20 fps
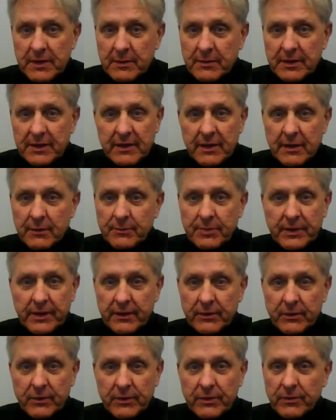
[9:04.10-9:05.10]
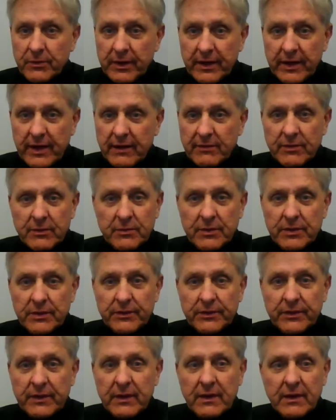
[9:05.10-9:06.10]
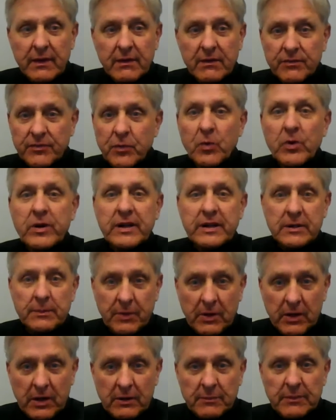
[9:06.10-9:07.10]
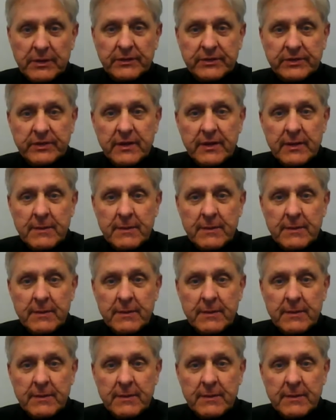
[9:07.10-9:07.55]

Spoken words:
be a company, we have them with 40 departments,